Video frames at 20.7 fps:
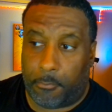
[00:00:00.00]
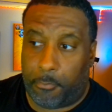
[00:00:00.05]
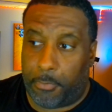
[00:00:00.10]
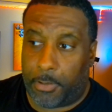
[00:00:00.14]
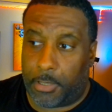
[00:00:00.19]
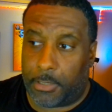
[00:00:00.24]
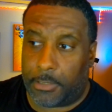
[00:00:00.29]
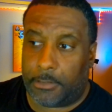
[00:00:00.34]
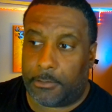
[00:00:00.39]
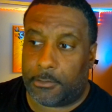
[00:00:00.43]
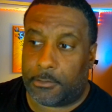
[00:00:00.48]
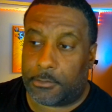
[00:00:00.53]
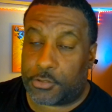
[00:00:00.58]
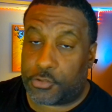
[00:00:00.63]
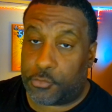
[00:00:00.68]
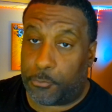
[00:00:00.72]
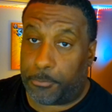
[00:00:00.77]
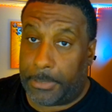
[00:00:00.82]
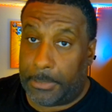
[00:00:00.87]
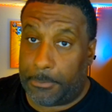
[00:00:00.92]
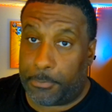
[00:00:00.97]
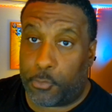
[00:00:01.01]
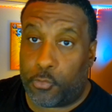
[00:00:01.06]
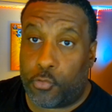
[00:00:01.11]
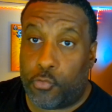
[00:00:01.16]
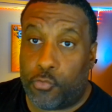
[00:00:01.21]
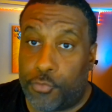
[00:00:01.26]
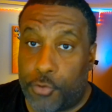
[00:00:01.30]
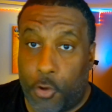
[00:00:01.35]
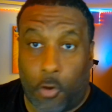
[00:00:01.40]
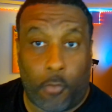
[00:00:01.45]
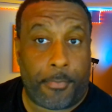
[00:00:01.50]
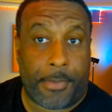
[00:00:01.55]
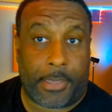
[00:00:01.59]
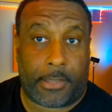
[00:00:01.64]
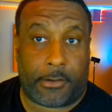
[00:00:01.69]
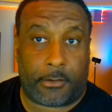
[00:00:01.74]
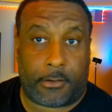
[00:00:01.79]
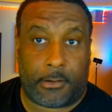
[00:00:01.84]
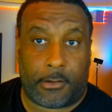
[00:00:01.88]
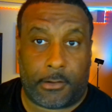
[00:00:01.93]
but to people who know
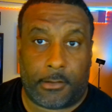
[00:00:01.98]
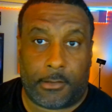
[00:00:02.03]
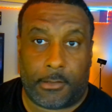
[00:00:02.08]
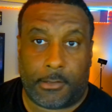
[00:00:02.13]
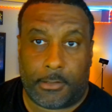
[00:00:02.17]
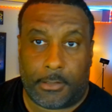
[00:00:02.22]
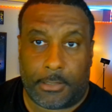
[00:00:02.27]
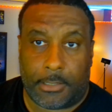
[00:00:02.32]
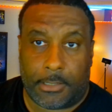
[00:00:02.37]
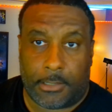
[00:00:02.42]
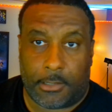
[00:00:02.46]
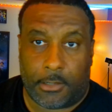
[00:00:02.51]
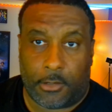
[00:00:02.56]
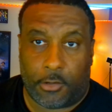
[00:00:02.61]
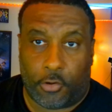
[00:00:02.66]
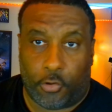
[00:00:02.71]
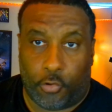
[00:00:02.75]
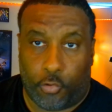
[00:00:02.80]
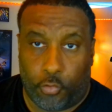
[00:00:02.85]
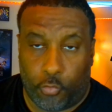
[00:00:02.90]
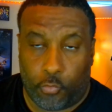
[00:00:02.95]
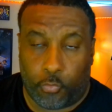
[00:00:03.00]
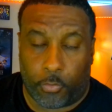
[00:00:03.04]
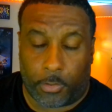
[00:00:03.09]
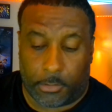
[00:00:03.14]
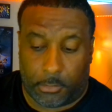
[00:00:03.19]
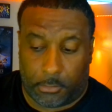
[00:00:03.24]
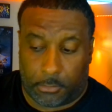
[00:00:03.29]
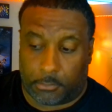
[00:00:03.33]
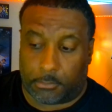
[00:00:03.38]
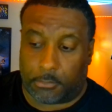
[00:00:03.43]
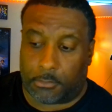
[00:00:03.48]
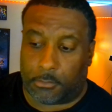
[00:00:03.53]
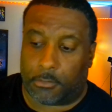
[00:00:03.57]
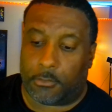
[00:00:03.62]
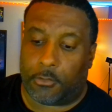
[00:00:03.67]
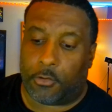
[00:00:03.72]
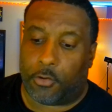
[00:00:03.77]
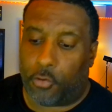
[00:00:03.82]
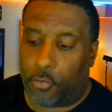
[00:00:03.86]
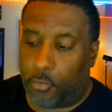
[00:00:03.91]
better, who
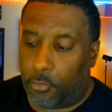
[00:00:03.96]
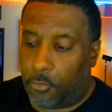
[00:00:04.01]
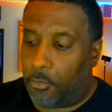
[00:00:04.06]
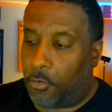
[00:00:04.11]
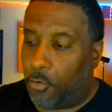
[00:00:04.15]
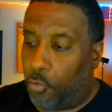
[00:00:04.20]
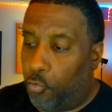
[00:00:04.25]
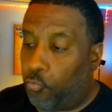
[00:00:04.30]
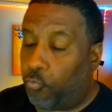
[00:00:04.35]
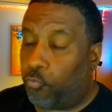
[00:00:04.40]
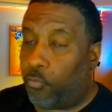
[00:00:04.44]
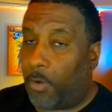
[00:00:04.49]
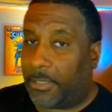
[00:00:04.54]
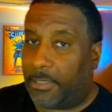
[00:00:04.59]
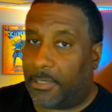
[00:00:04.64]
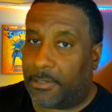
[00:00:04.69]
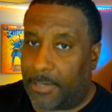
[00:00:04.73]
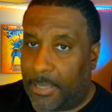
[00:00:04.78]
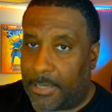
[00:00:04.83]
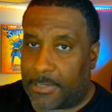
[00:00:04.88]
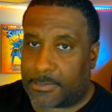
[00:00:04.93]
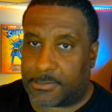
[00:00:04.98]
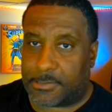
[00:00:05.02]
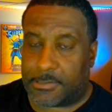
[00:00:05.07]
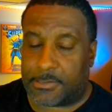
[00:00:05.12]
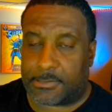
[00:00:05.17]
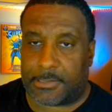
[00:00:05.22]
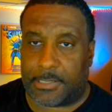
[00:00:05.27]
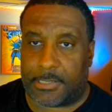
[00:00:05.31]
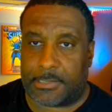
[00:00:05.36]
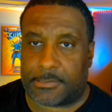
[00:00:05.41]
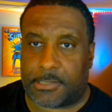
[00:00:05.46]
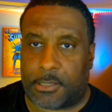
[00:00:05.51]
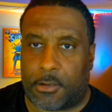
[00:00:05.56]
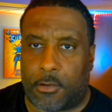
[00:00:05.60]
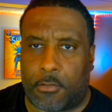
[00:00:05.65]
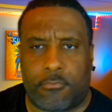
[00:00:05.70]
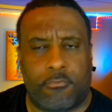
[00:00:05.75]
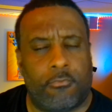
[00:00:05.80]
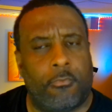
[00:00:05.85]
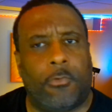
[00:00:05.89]
recognize these things and
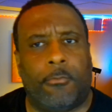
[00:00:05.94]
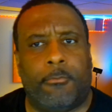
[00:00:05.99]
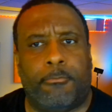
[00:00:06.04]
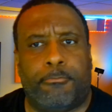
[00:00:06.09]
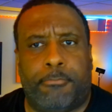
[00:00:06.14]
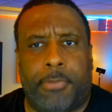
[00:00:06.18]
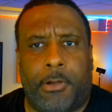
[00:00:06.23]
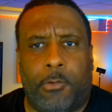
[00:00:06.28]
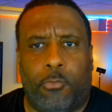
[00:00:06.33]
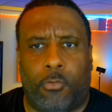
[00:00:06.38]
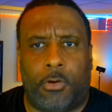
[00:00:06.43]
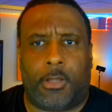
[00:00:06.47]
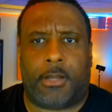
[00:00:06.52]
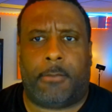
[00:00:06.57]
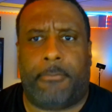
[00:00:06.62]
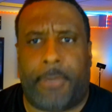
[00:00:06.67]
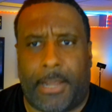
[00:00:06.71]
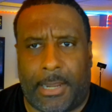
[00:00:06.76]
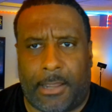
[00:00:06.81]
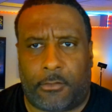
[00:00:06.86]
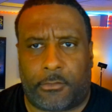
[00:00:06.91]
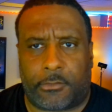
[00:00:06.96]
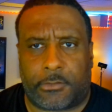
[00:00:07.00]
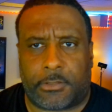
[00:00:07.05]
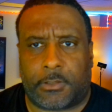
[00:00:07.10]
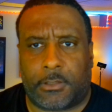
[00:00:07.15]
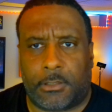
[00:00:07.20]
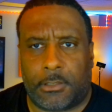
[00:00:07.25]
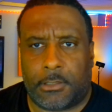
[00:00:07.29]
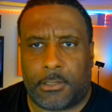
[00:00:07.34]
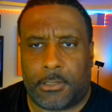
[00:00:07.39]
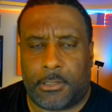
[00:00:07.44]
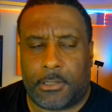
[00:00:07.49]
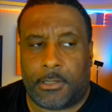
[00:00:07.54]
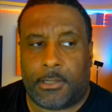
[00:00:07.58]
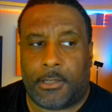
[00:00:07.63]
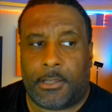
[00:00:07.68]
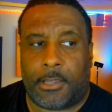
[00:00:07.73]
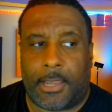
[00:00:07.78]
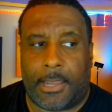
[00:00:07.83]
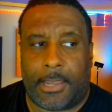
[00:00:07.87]
go, but what about?
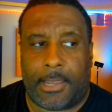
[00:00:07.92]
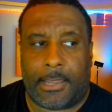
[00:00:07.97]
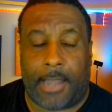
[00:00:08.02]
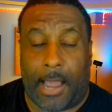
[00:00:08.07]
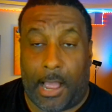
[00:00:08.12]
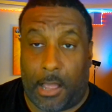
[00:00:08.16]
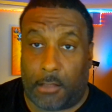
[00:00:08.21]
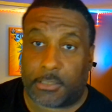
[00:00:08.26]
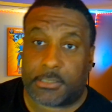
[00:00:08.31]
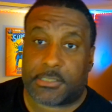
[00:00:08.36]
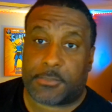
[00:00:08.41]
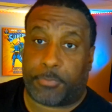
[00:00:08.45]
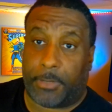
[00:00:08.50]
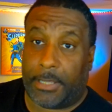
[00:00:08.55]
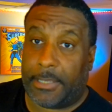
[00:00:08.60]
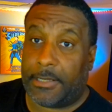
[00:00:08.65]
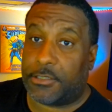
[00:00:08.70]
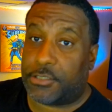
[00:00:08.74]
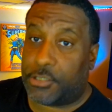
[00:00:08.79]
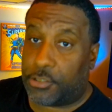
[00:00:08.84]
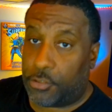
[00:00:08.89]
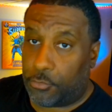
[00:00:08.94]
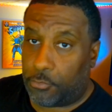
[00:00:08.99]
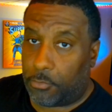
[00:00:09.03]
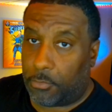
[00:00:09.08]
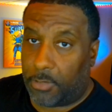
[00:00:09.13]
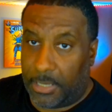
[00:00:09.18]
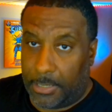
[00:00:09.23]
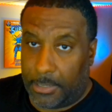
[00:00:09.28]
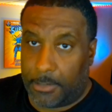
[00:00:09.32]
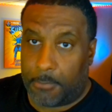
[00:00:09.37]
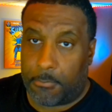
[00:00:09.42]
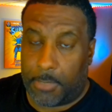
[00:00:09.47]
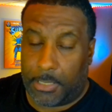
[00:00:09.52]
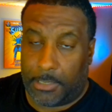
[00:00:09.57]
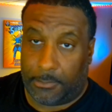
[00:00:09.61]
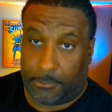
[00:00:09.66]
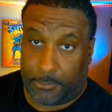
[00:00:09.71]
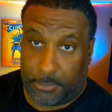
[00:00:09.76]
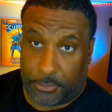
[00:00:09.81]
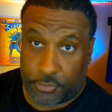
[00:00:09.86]
And I'll explain it to you in a
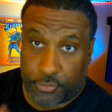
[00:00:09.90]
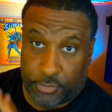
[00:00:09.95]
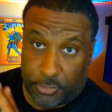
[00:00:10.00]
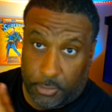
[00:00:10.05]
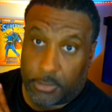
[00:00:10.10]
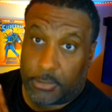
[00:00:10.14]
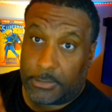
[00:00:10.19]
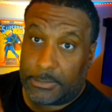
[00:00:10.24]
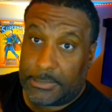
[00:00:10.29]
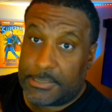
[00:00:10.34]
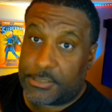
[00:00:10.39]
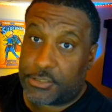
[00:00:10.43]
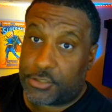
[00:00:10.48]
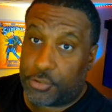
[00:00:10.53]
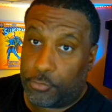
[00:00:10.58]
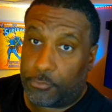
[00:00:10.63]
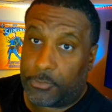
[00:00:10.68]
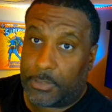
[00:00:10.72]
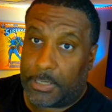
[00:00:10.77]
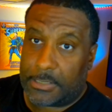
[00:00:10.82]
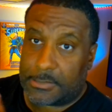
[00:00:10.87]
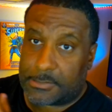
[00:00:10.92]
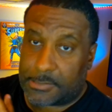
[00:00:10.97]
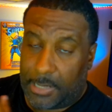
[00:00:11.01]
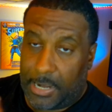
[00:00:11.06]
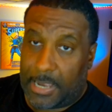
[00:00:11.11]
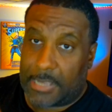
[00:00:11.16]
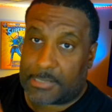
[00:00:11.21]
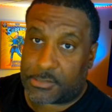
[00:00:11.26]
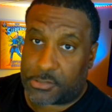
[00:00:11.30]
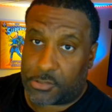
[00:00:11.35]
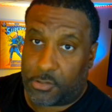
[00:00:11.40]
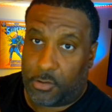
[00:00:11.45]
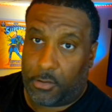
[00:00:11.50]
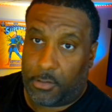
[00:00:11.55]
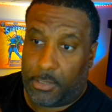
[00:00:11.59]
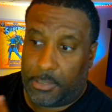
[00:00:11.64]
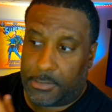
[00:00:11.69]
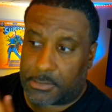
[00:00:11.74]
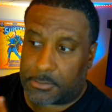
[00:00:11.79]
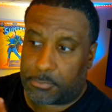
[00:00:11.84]
minute. There are at least two things that I
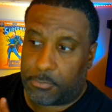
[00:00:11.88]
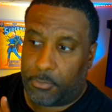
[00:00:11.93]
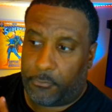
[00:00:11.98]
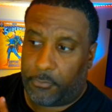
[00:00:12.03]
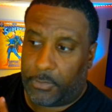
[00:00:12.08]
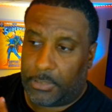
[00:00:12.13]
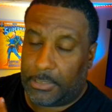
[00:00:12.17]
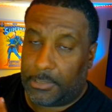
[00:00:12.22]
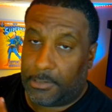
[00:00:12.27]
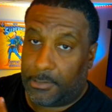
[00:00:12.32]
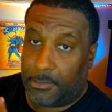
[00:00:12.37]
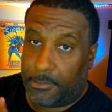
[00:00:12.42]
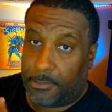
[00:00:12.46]
saw in this movie